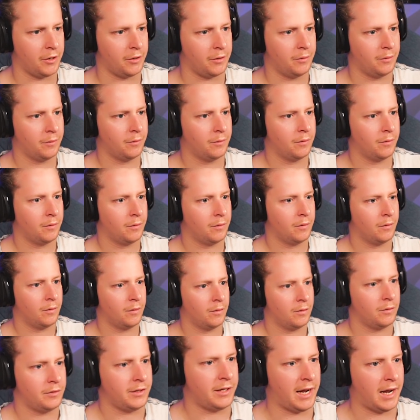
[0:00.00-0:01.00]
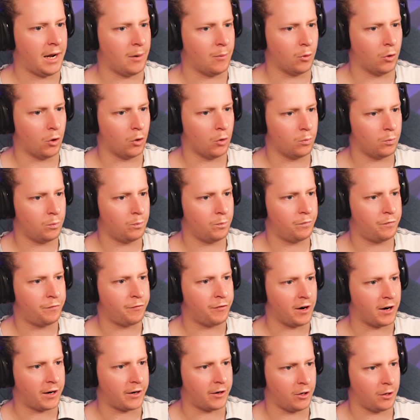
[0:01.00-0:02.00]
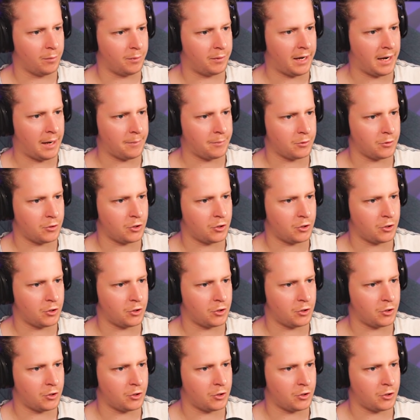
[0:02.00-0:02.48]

would never do that. Yeah, well, yeah. Fucking I'm Captain